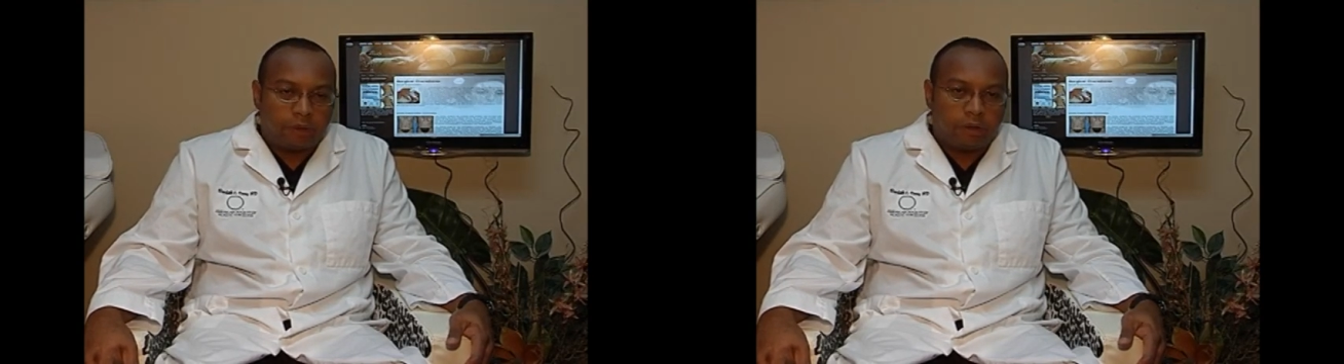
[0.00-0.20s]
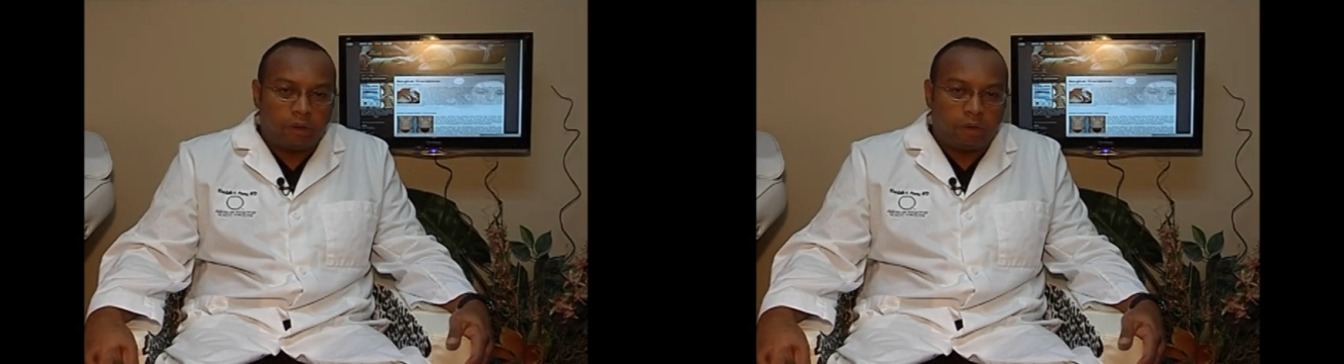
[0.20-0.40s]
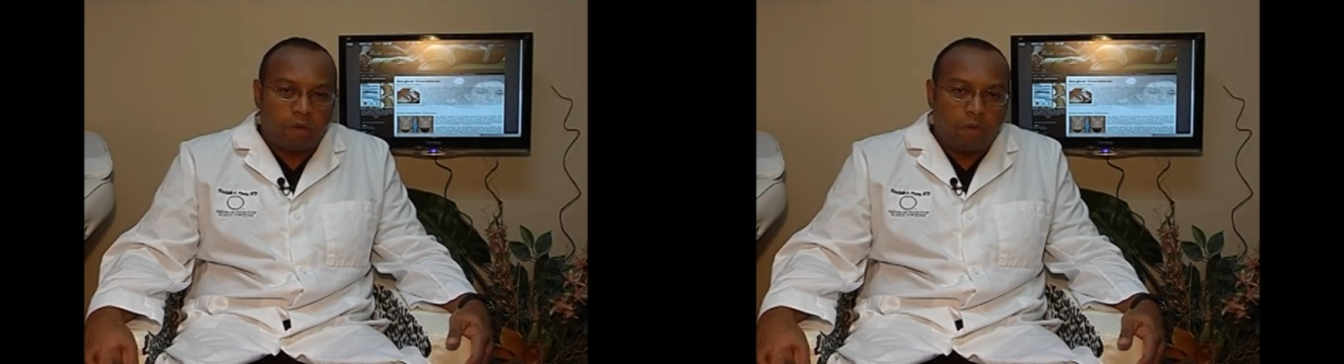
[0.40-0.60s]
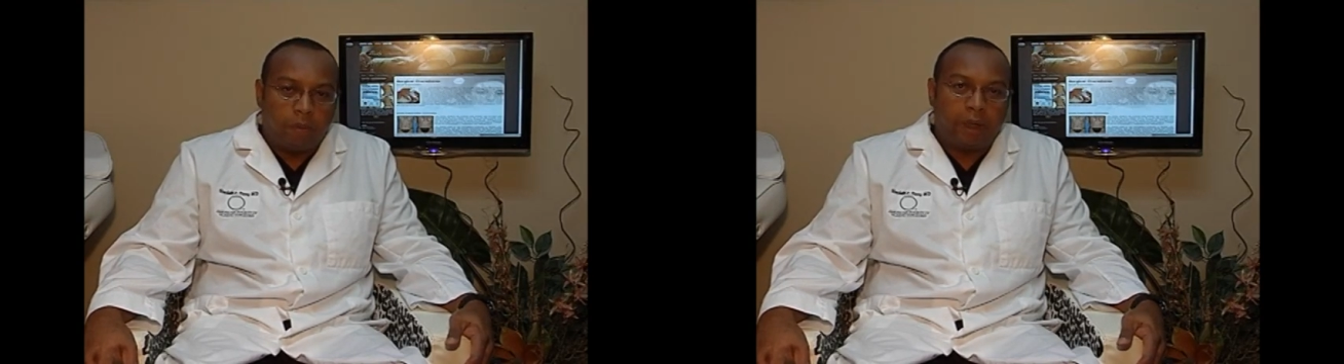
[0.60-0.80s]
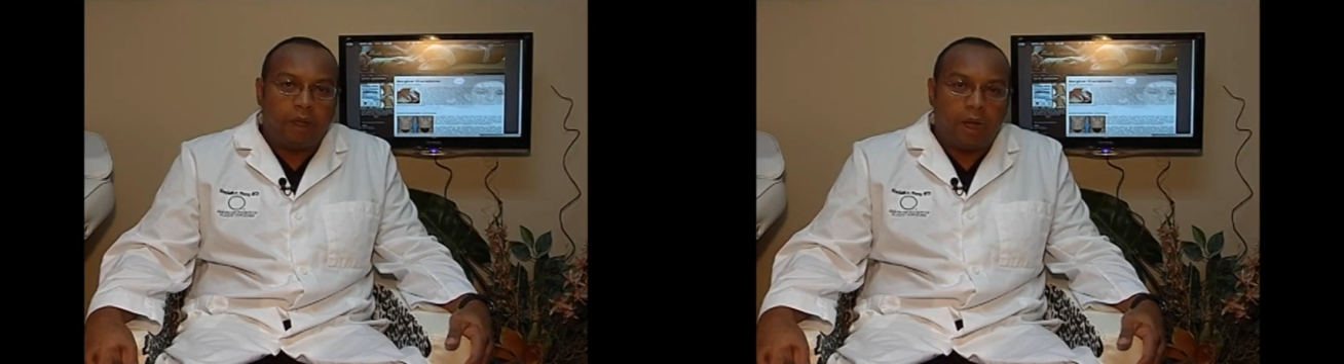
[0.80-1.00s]
to silicone
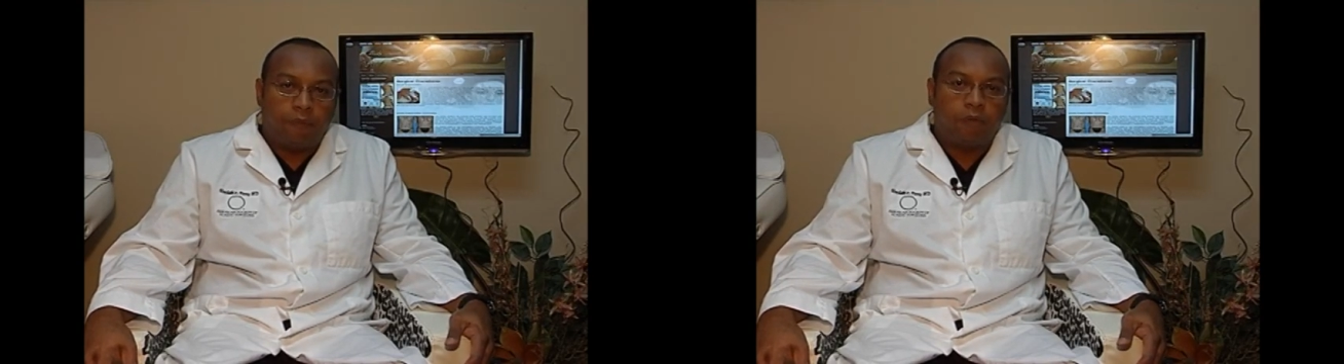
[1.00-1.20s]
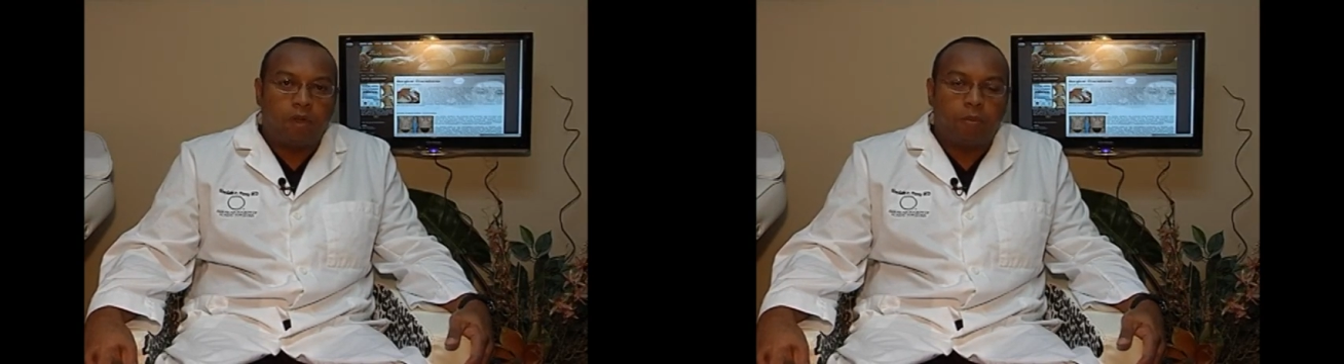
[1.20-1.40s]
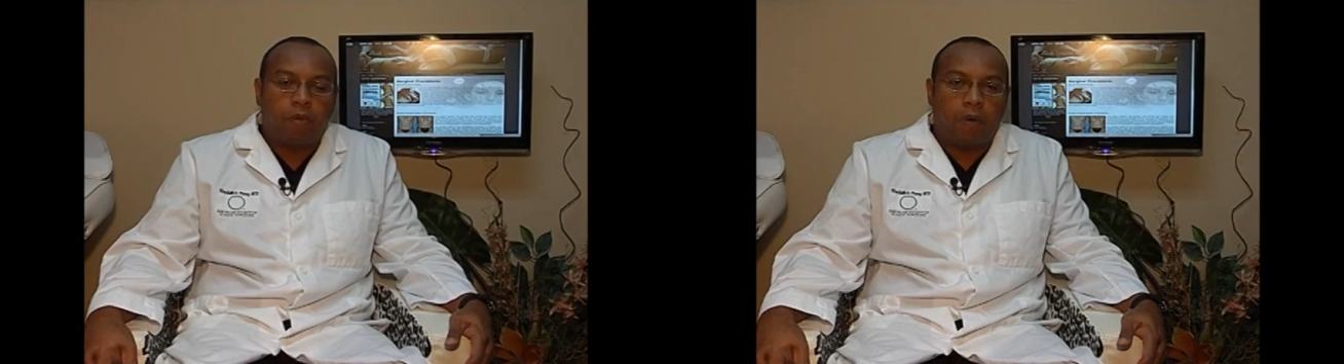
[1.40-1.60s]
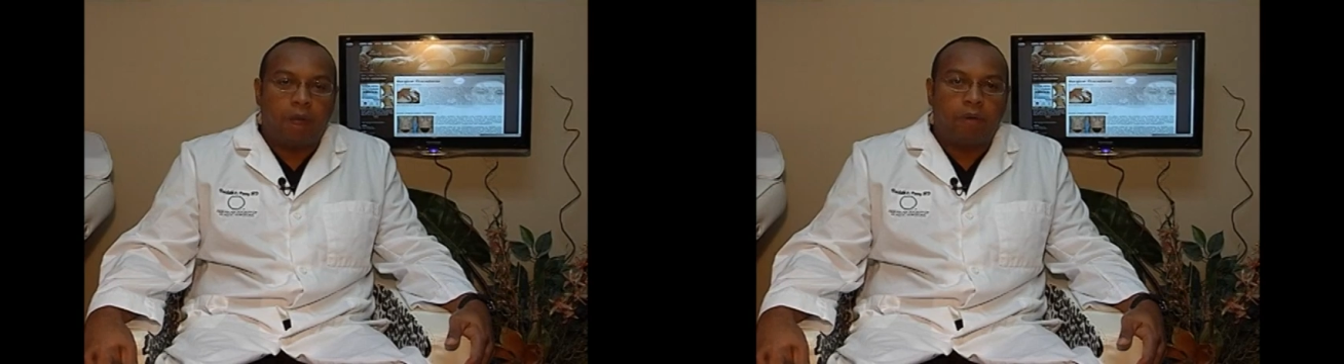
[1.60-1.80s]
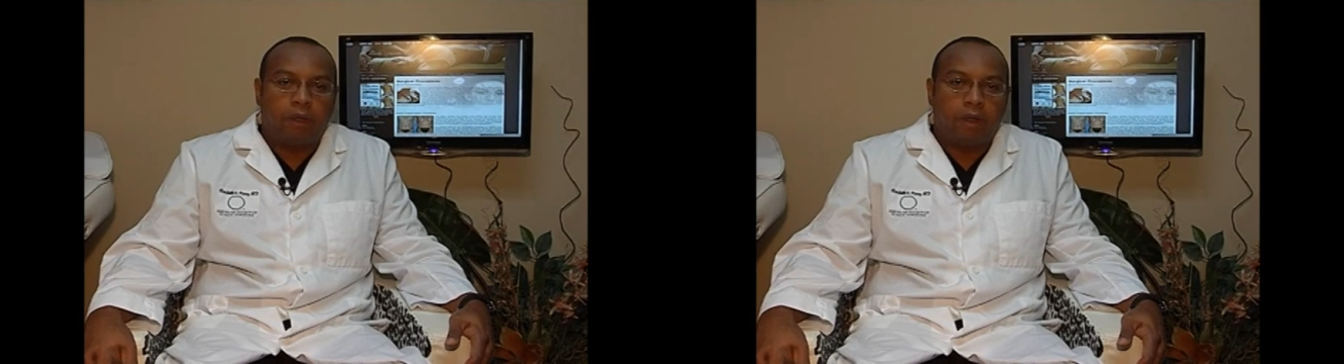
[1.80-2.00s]
and make an envelope
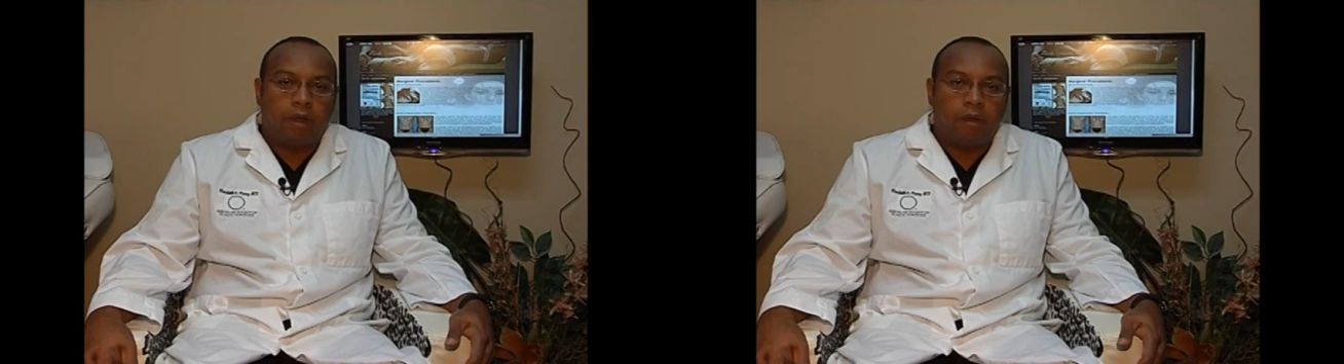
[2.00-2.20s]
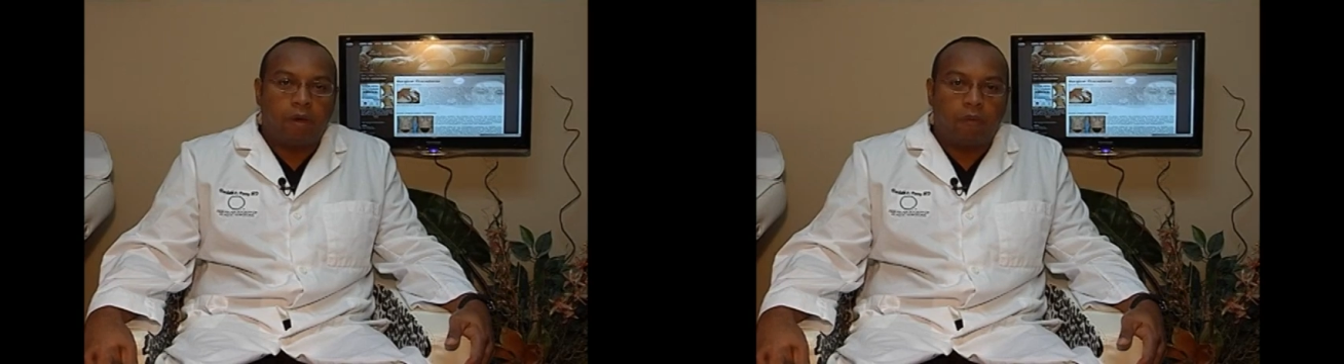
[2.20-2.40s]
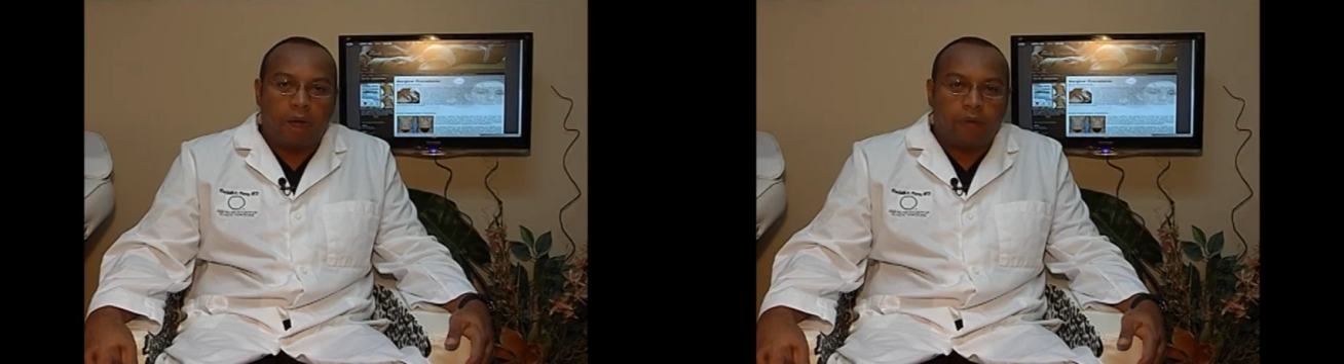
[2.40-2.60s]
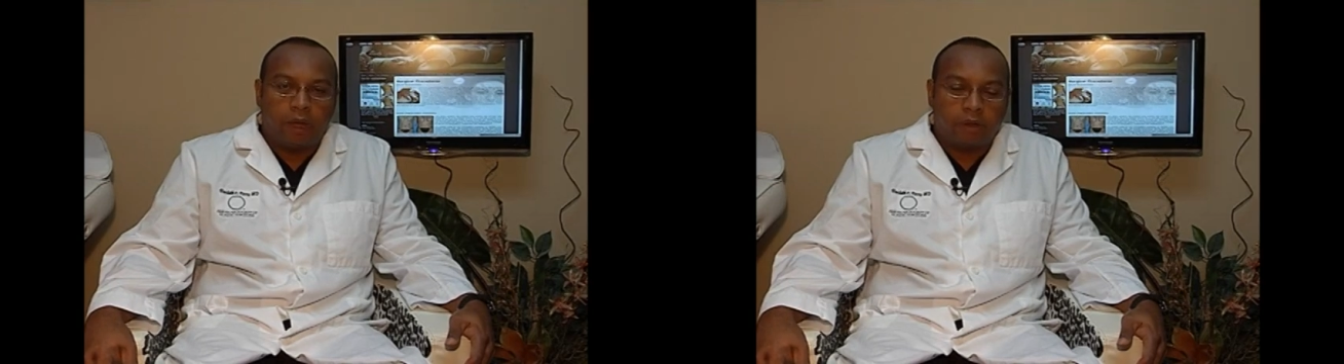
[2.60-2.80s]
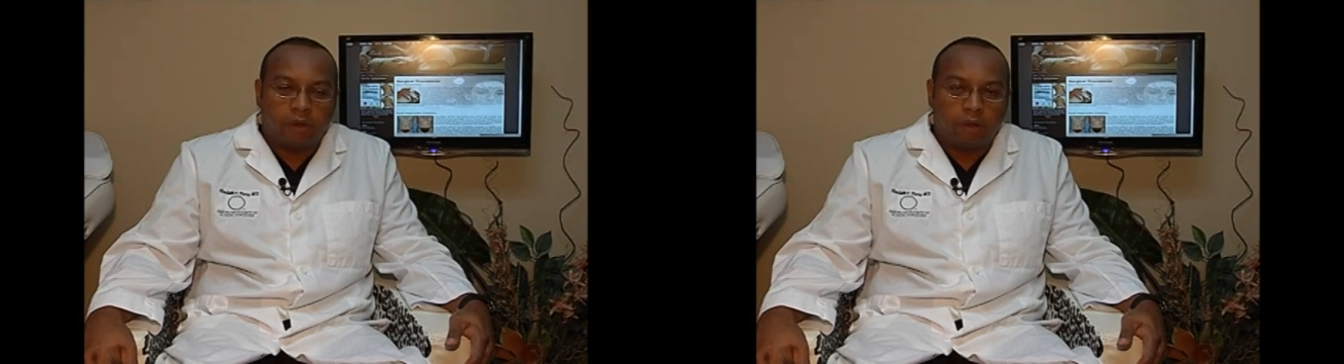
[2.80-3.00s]
around
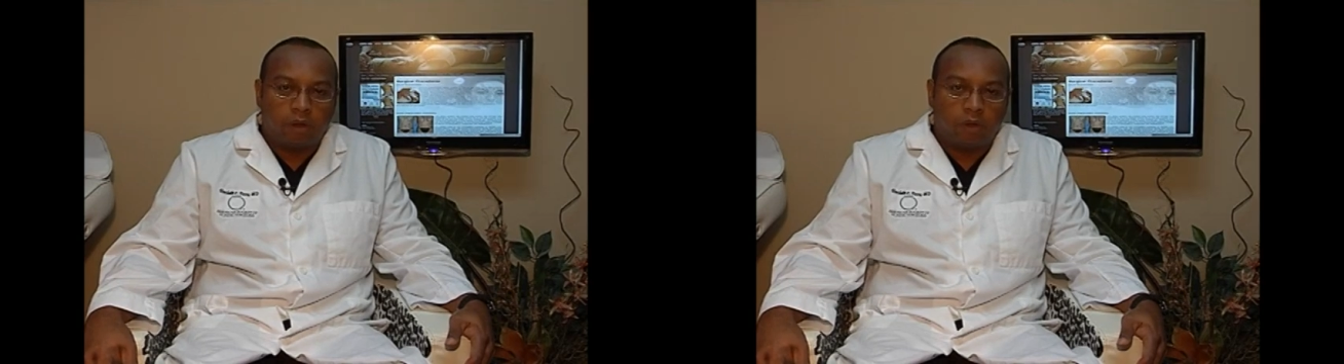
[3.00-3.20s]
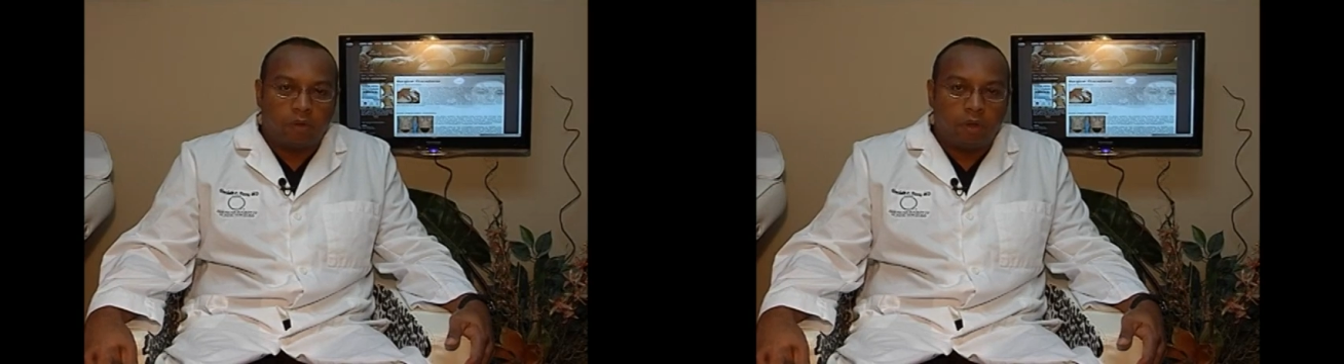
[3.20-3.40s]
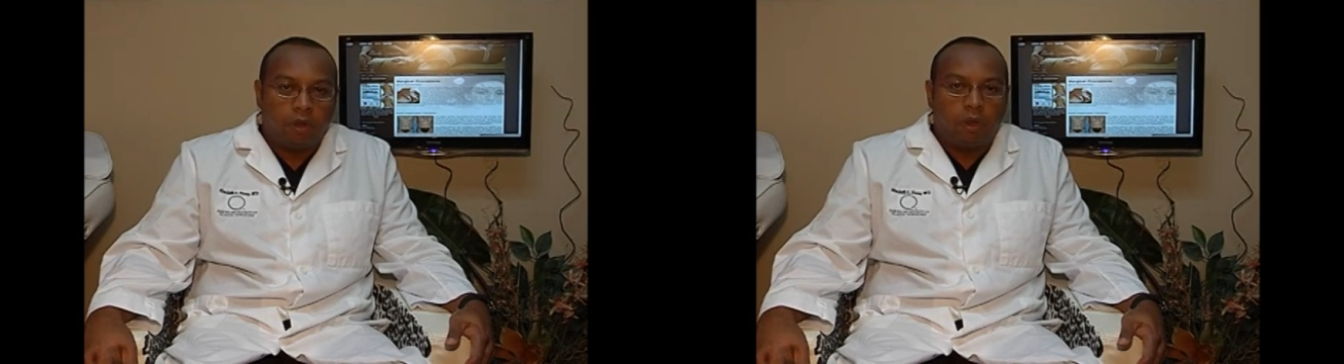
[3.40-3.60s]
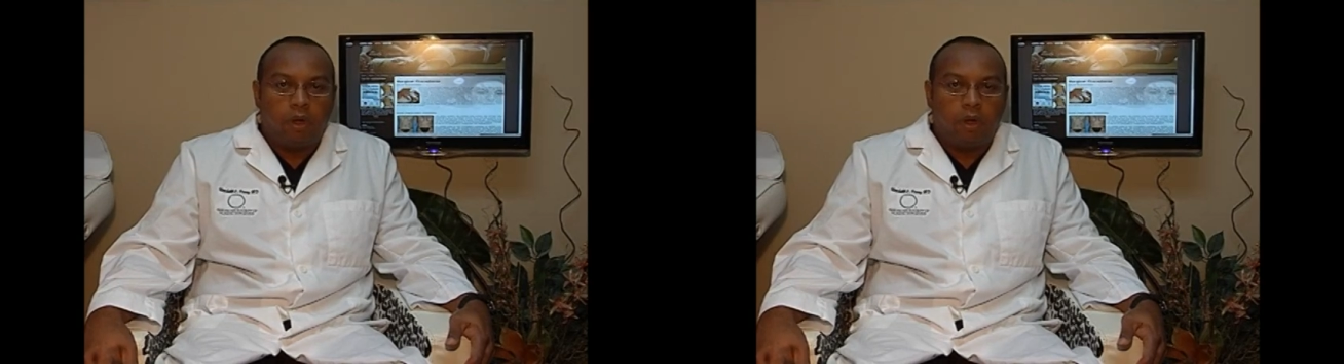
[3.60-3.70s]
that silicone.